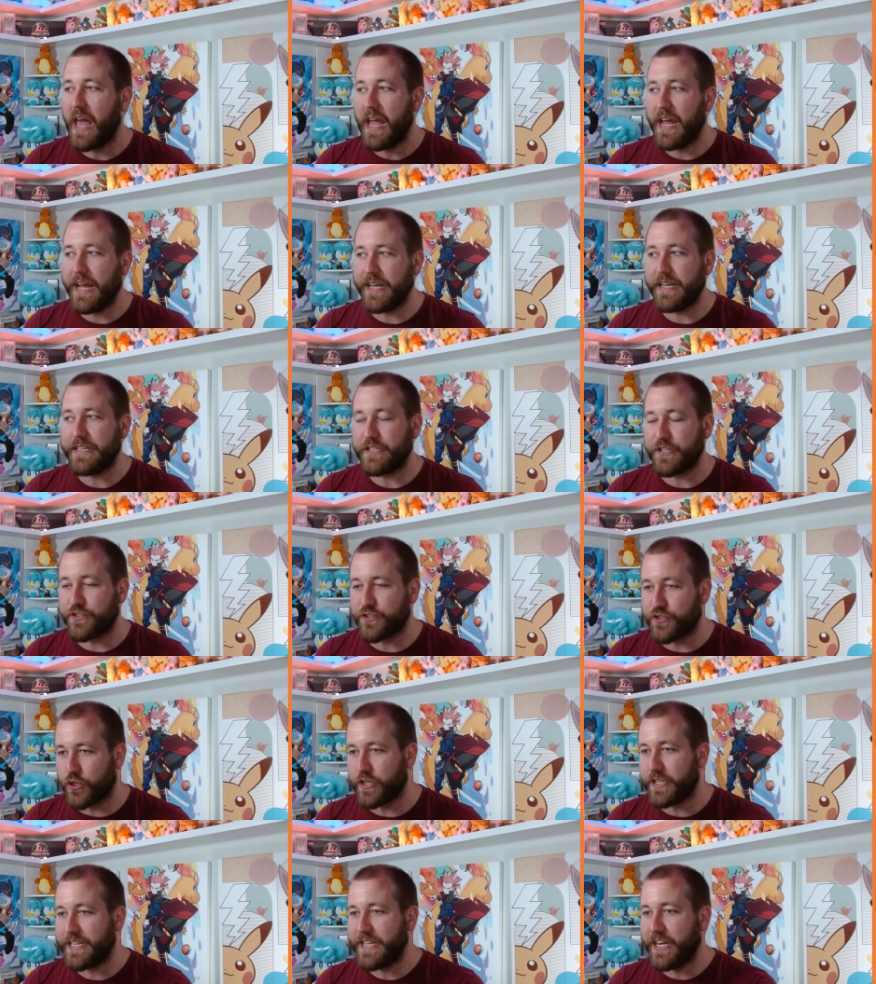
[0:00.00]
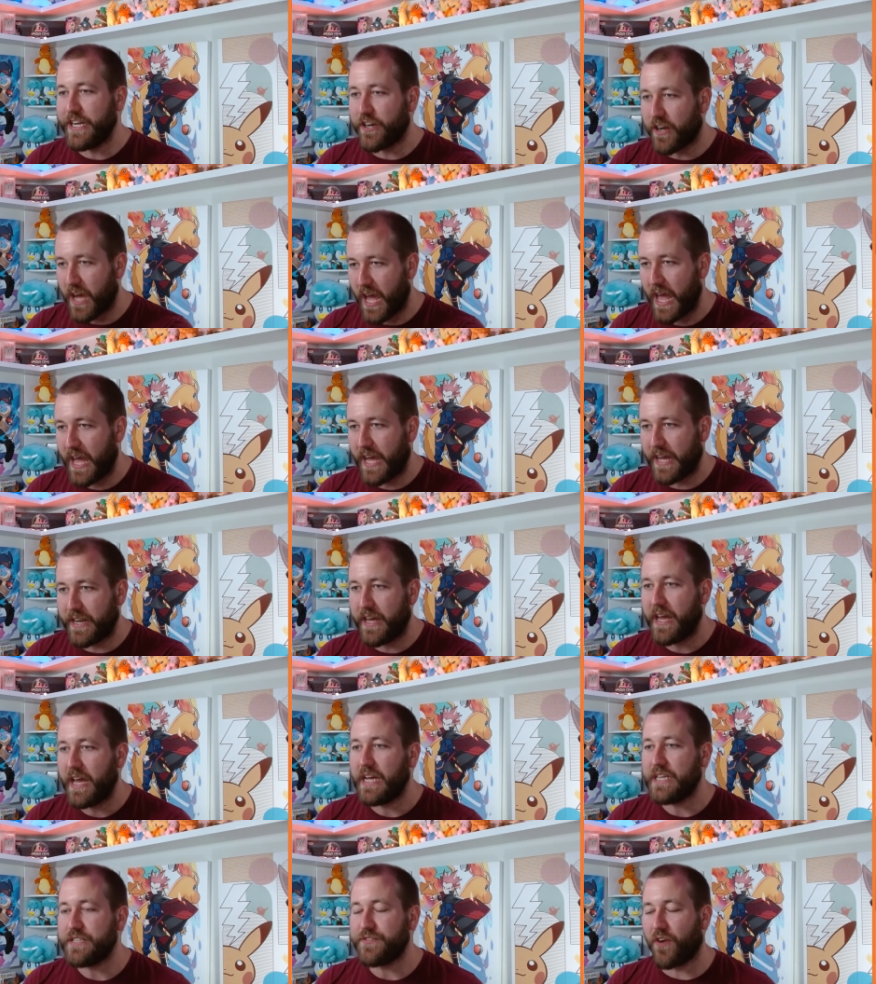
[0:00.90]
It, it's a certain year ahead,
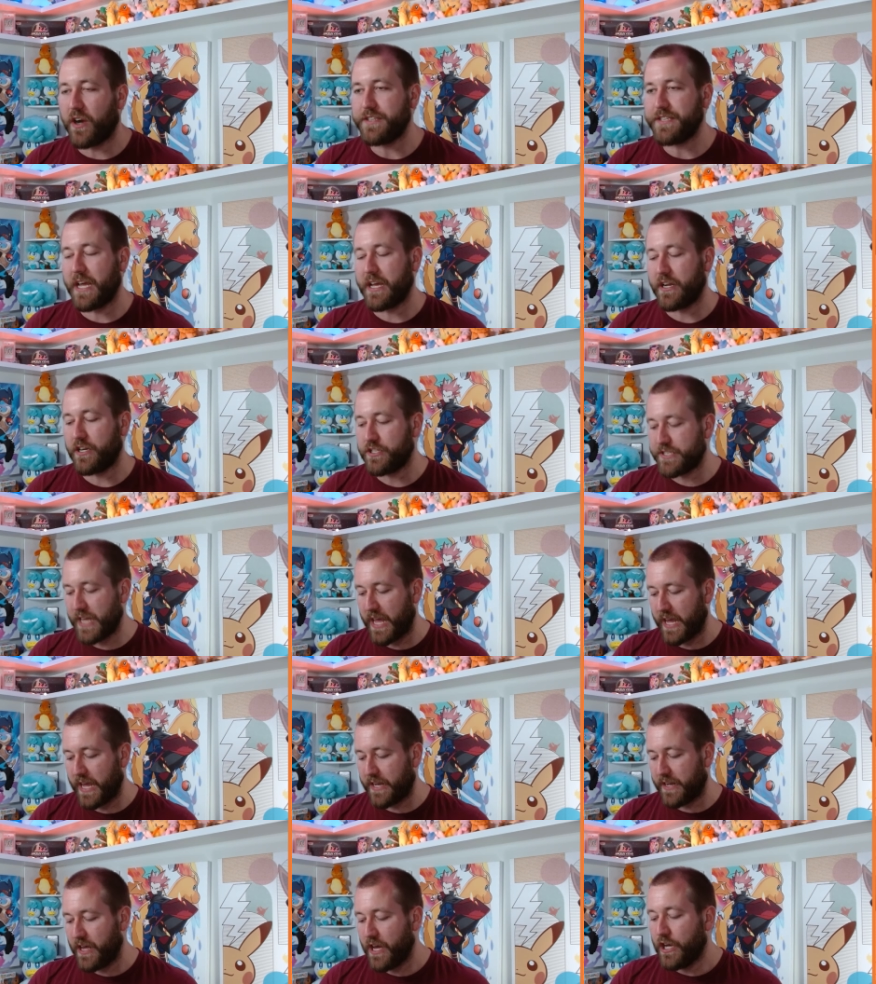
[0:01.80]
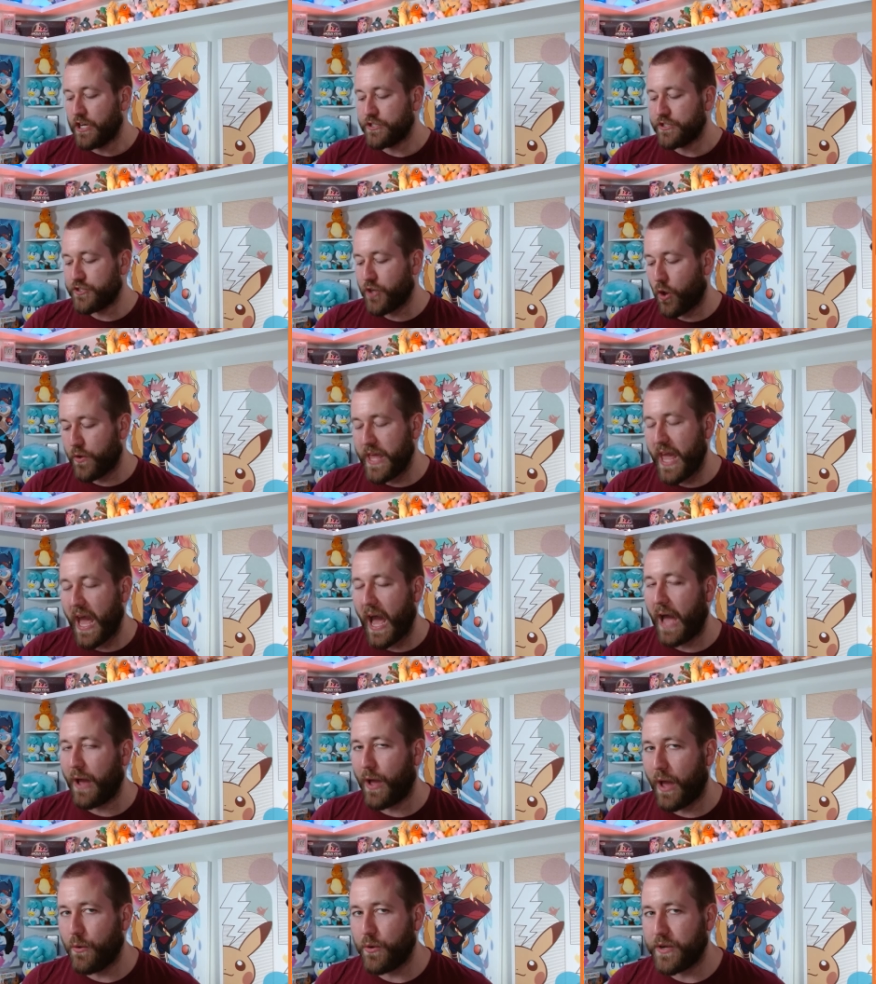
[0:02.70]
as far as I understand. So yeah,
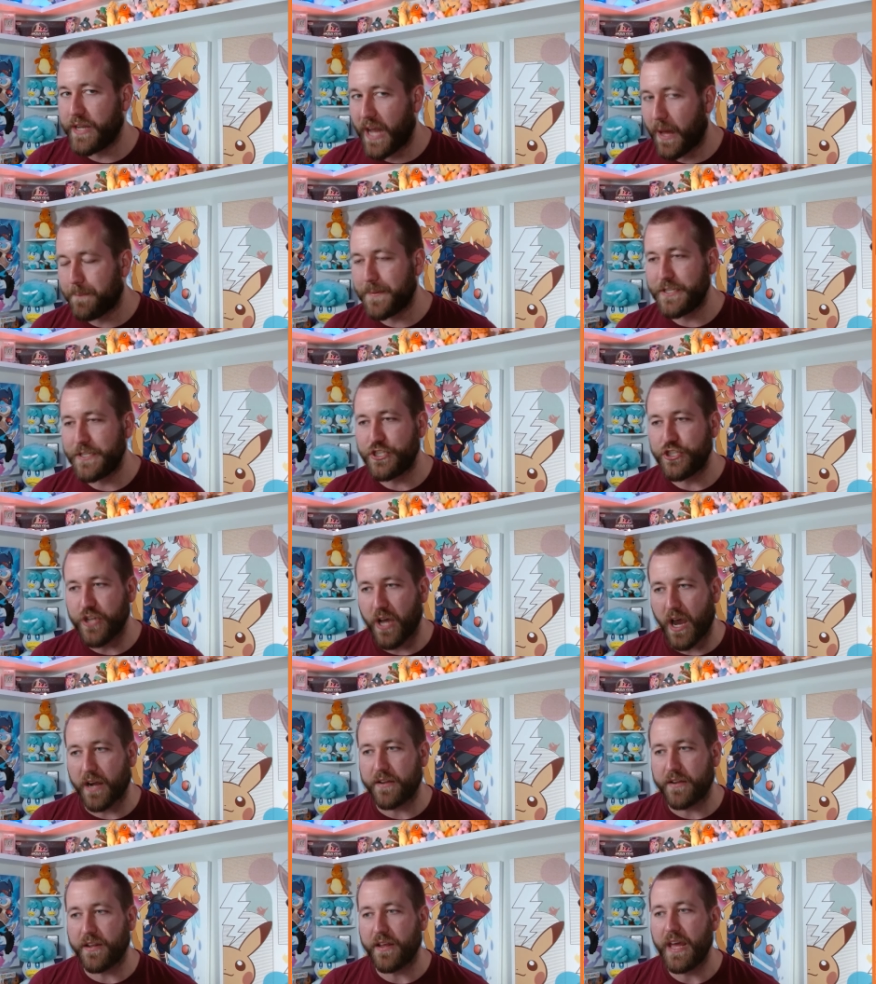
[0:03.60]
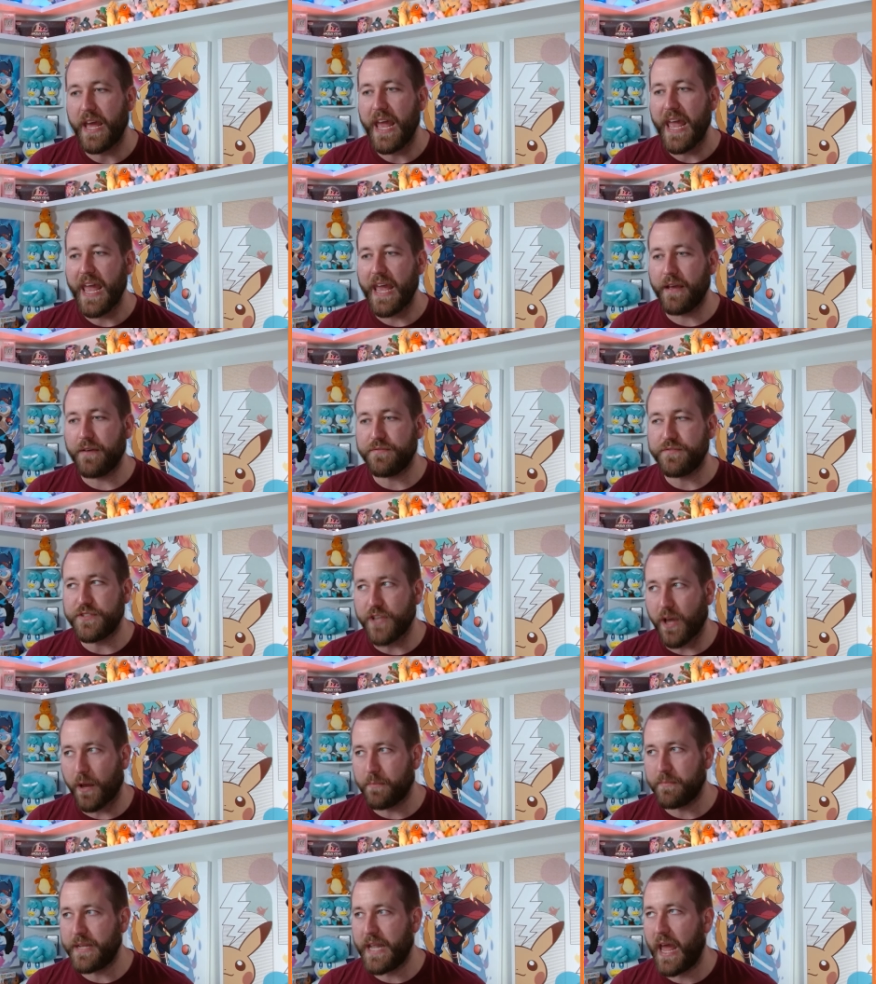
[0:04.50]
I, I would not be shocked if
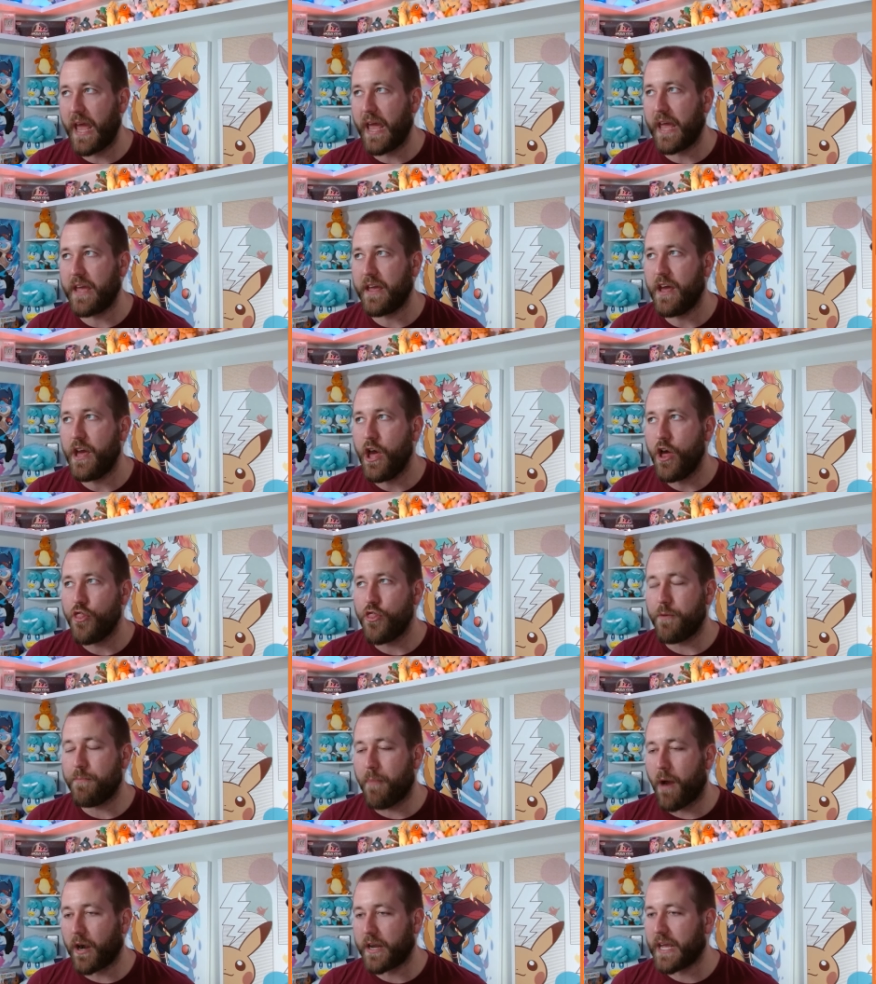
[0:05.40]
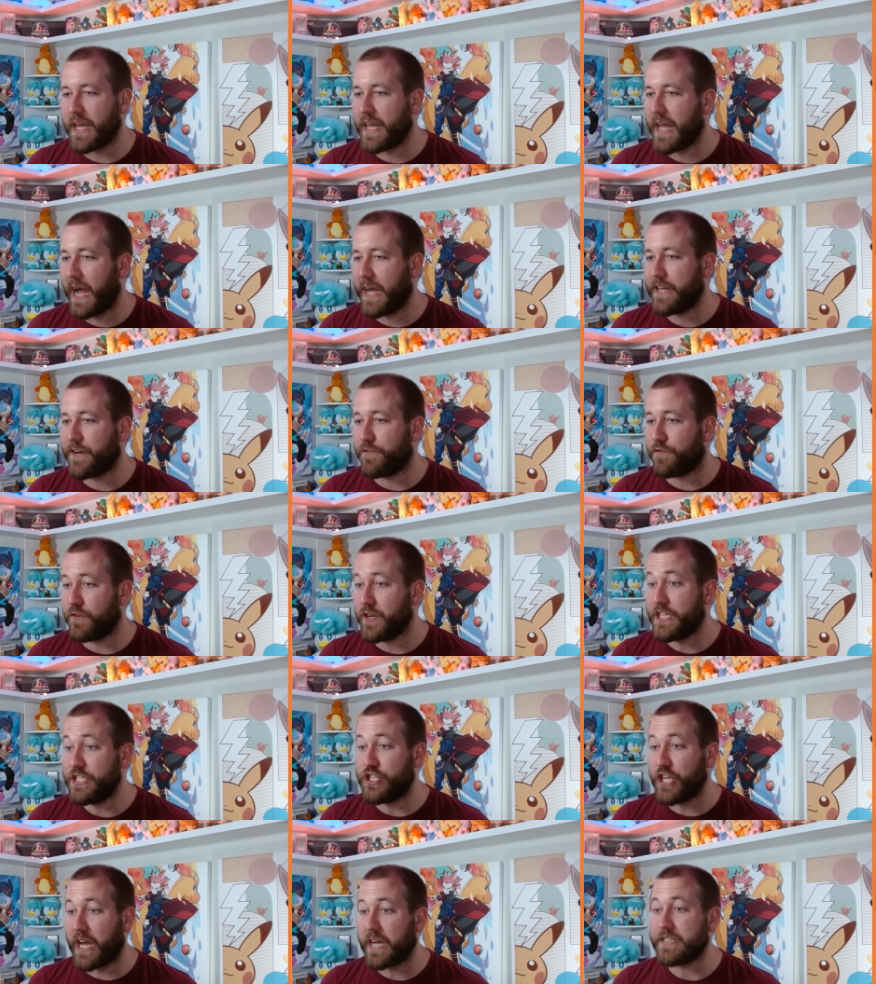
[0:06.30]
someday the market kind of
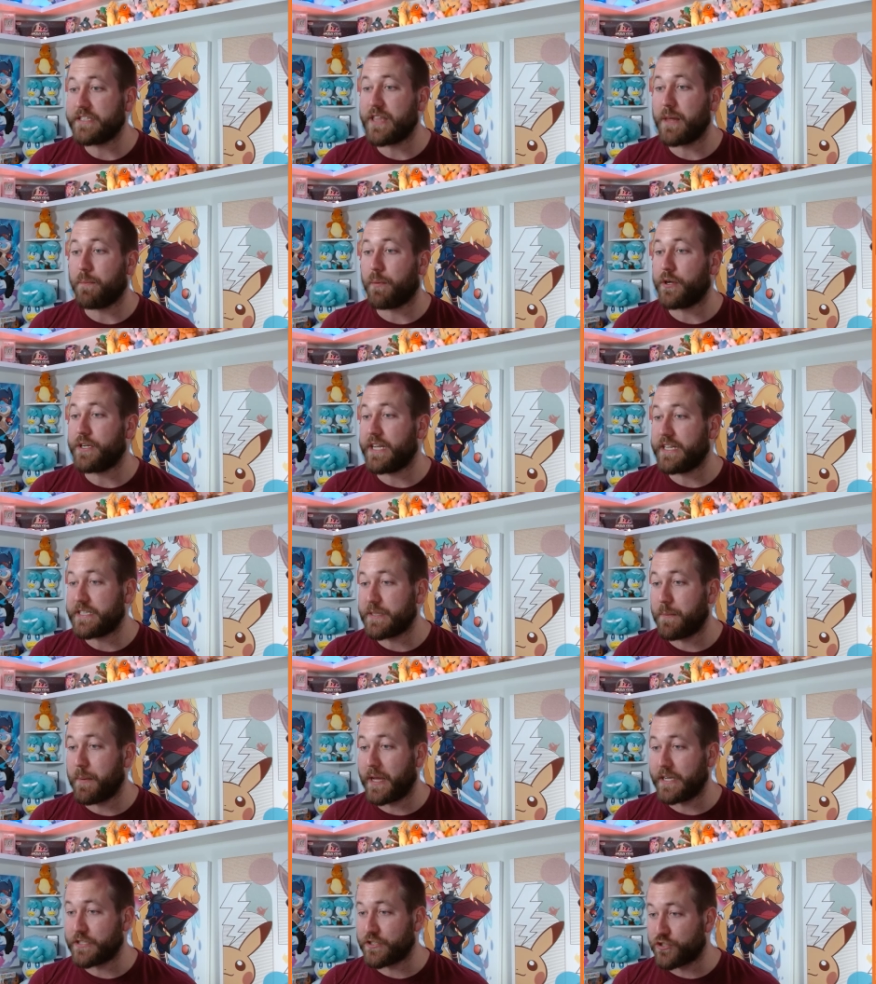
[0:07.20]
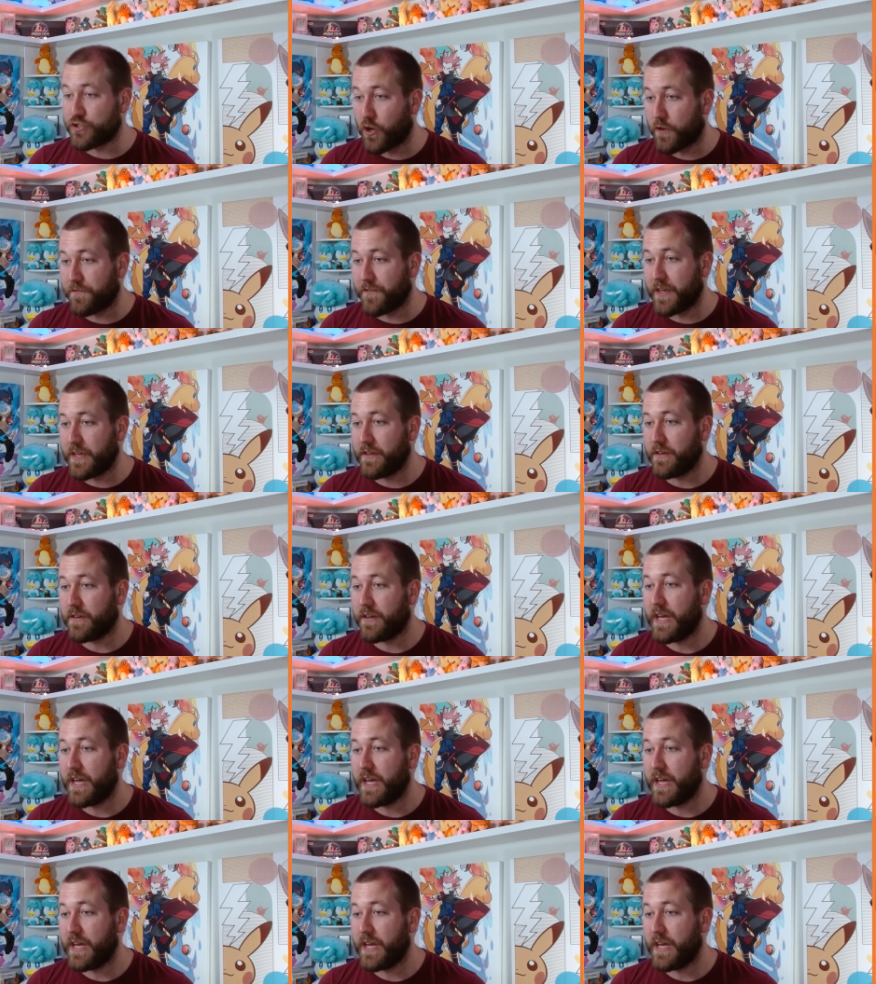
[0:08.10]
rejects the participation trophy.